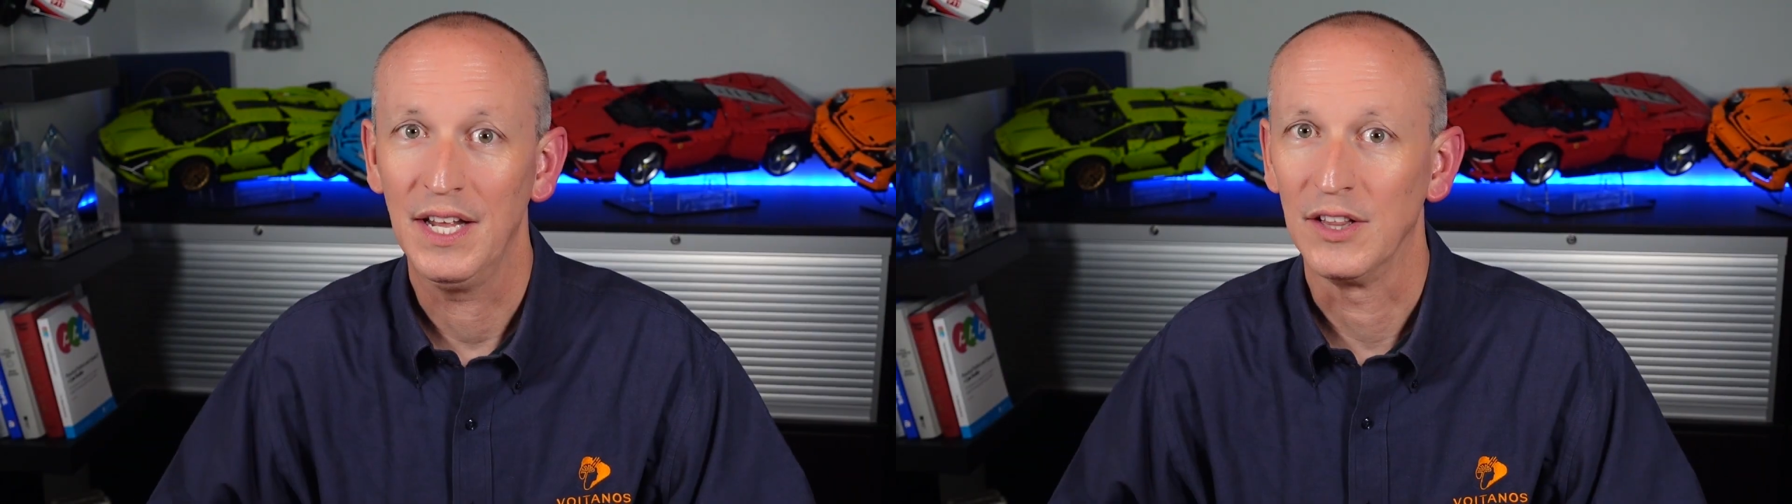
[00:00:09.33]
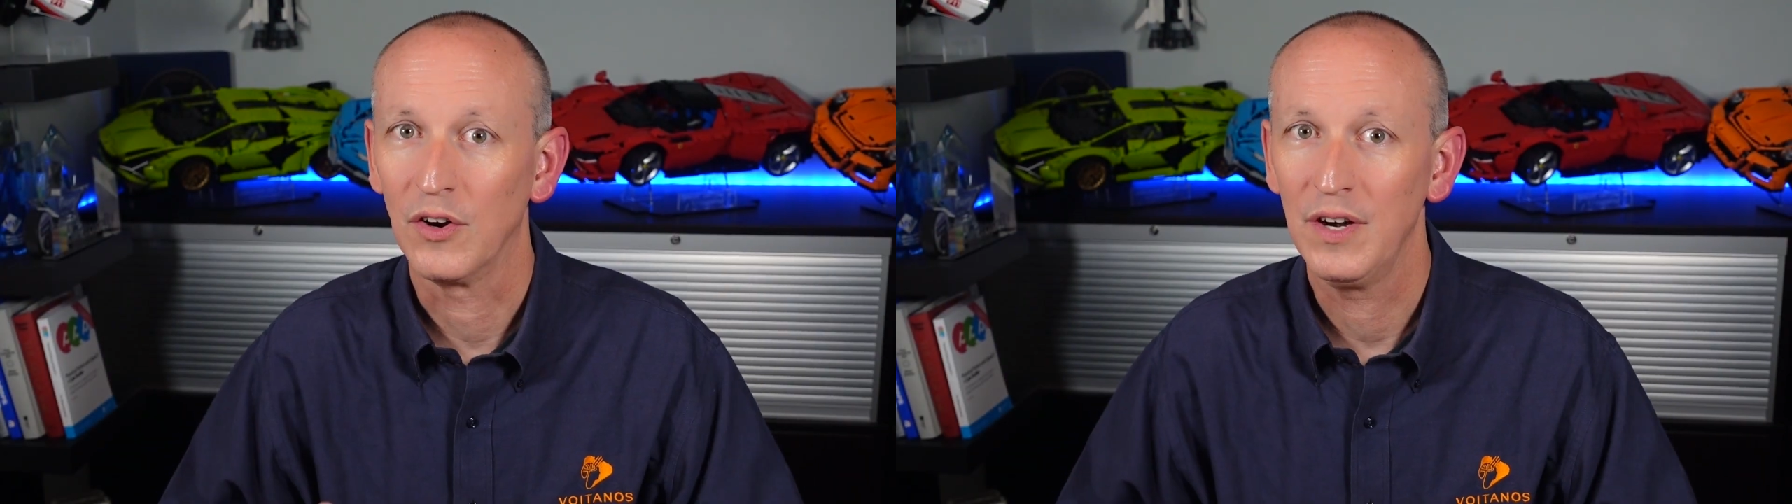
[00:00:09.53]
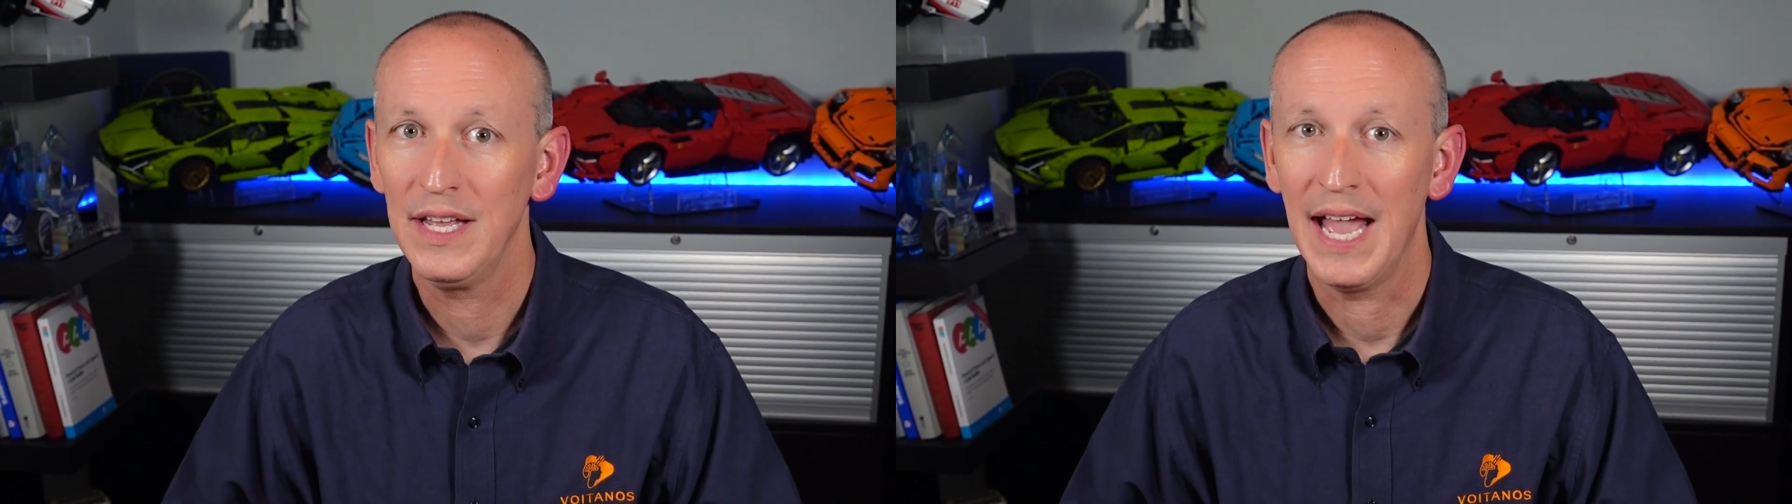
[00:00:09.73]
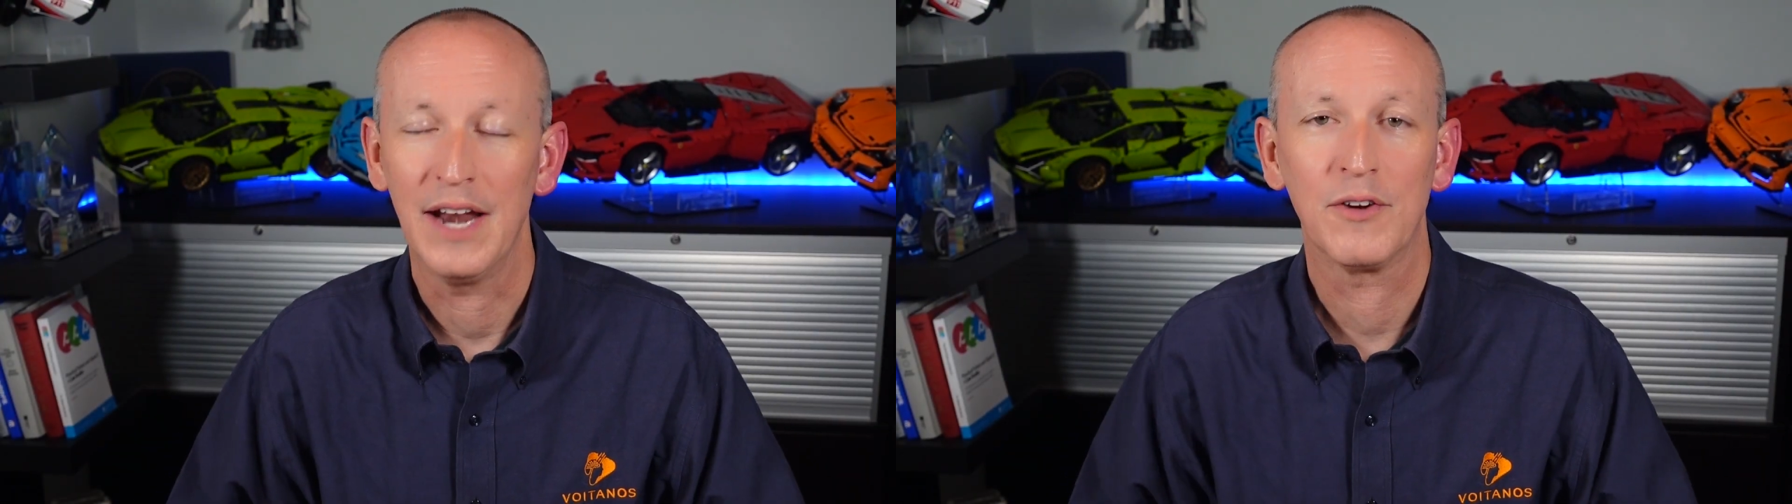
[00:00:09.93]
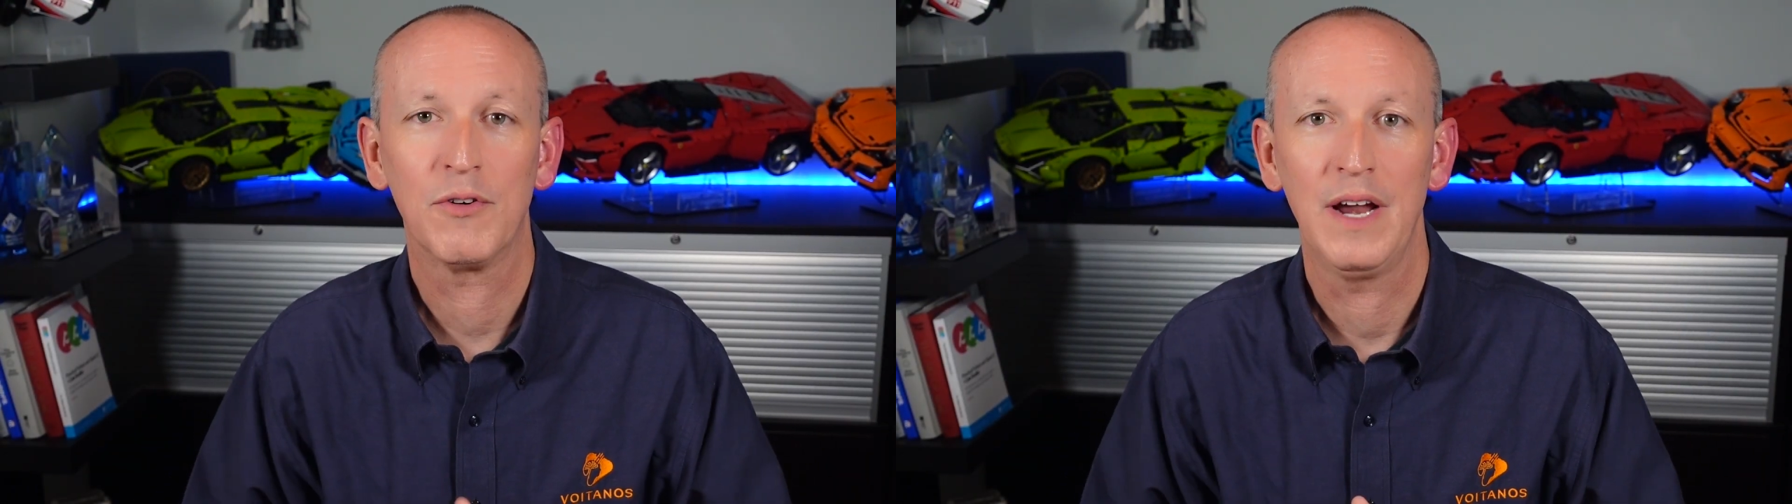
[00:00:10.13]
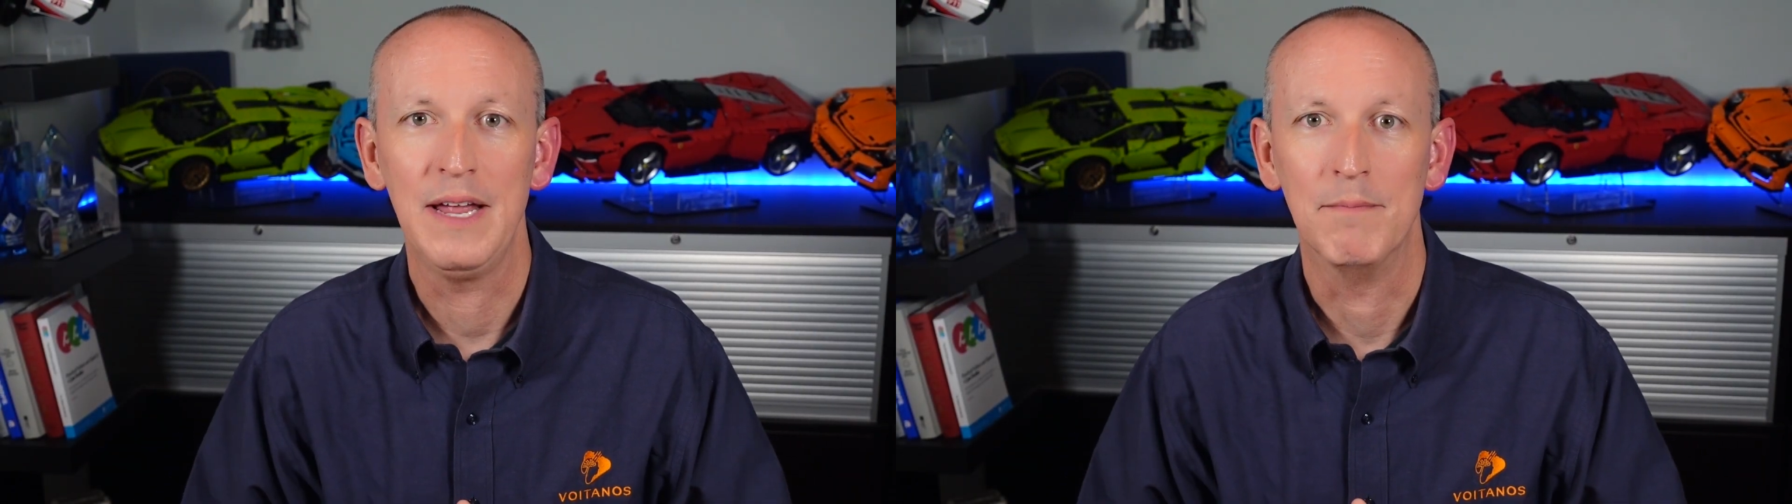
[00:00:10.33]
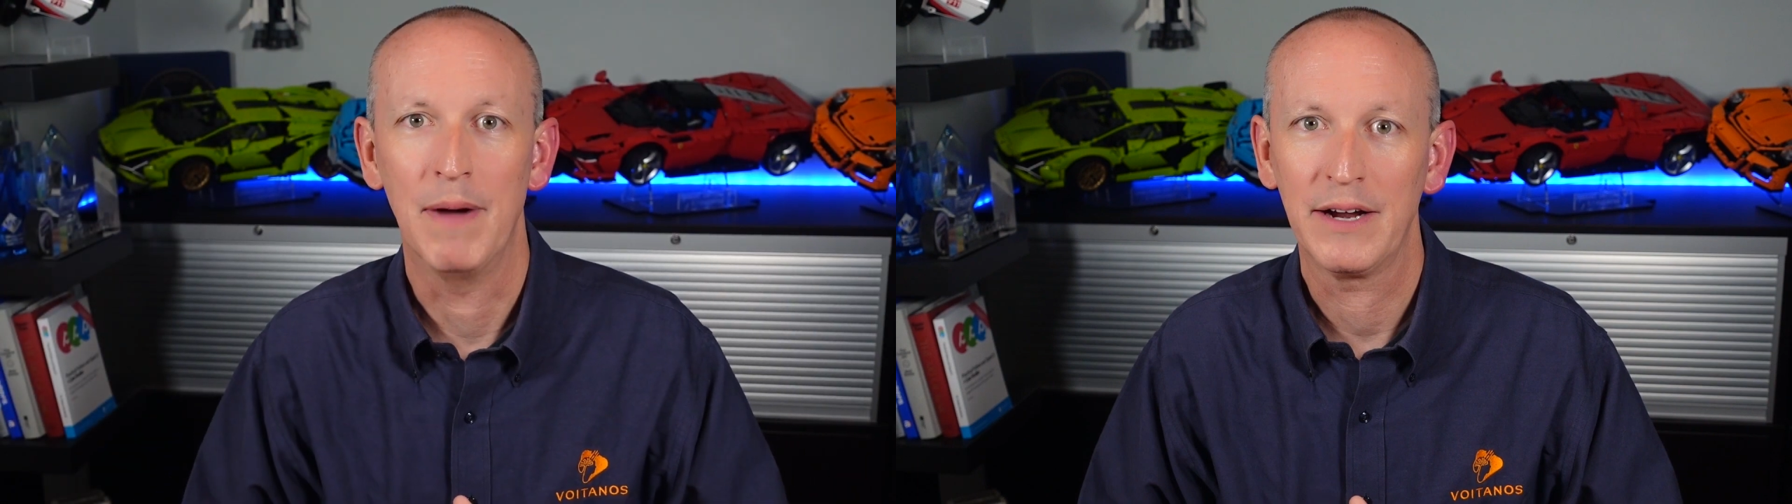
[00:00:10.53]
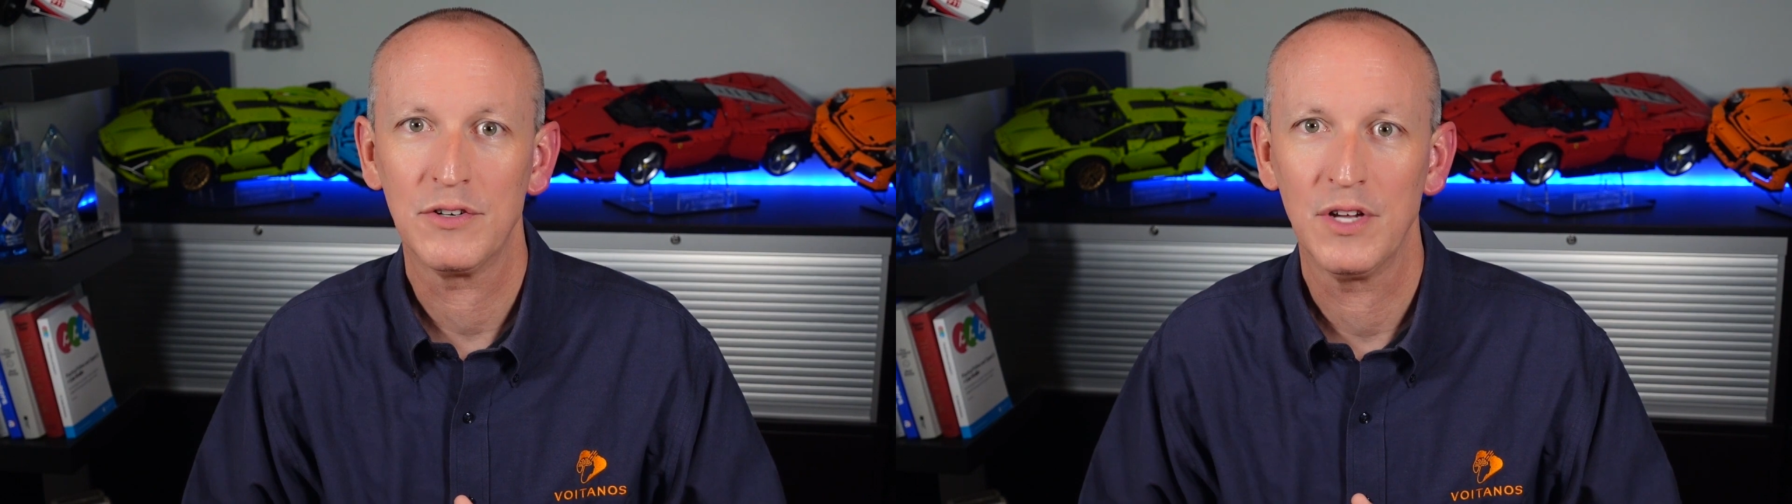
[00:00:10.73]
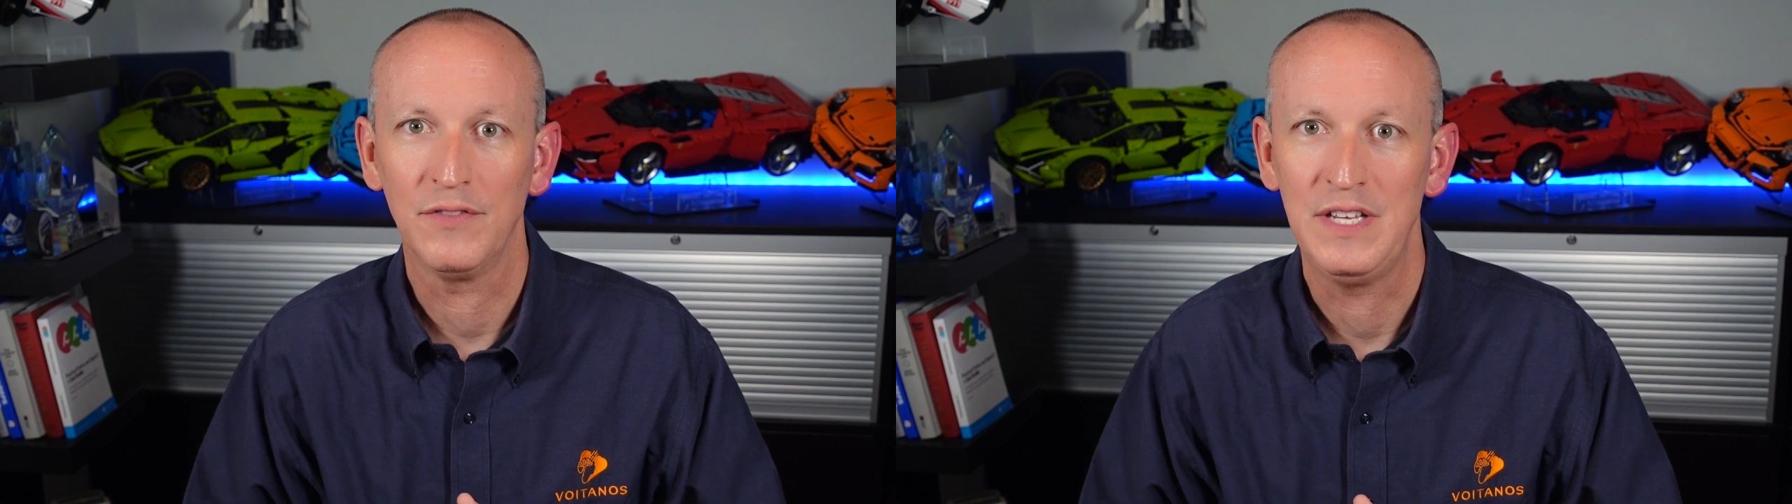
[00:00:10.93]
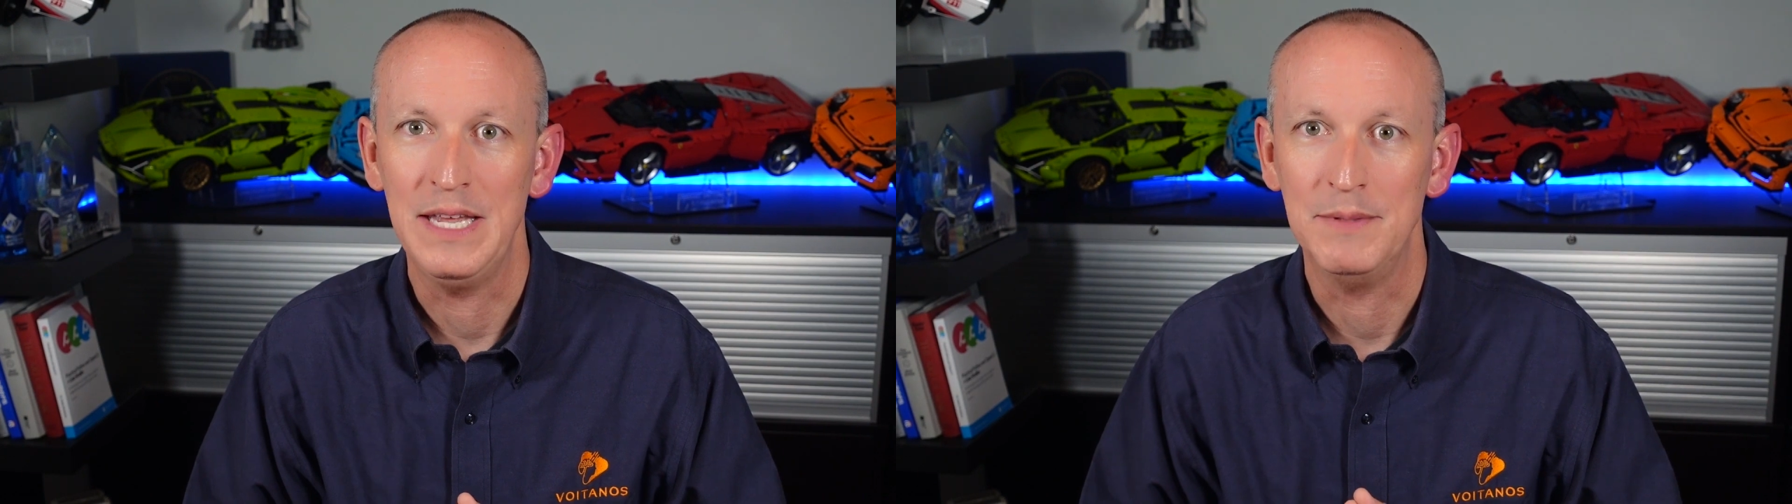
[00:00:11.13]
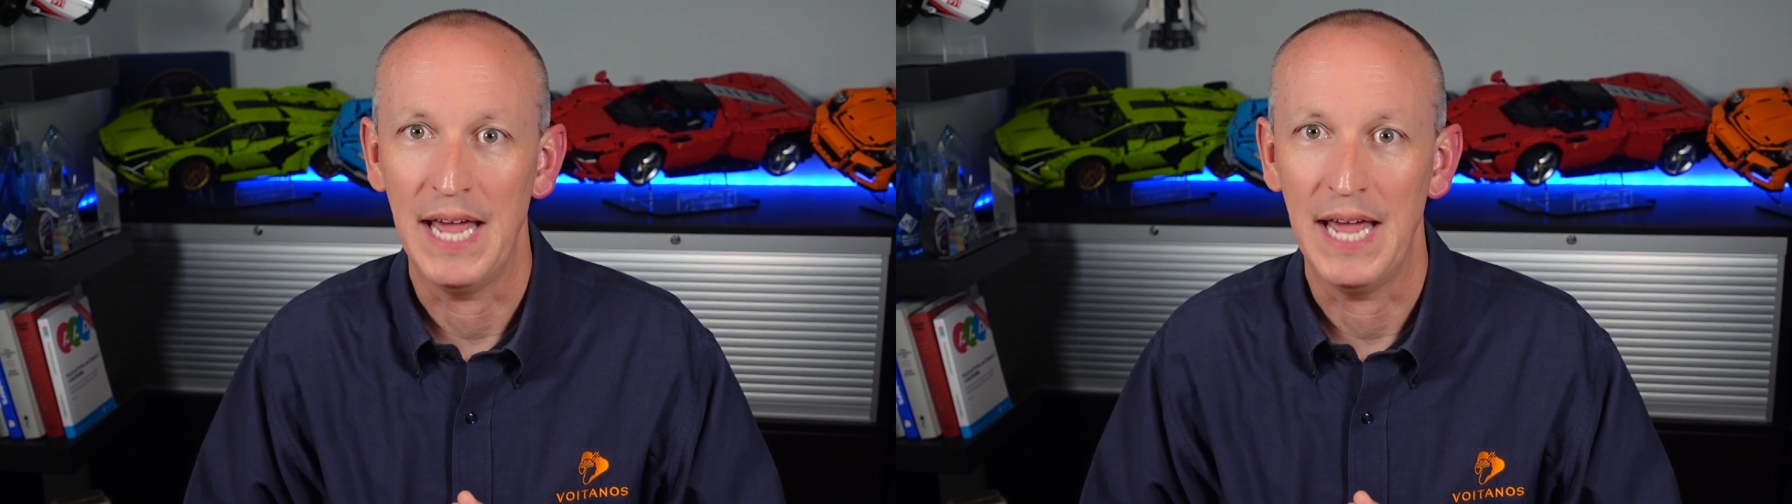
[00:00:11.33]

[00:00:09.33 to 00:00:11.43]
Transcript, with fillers: in learning how to create Microsoft Teams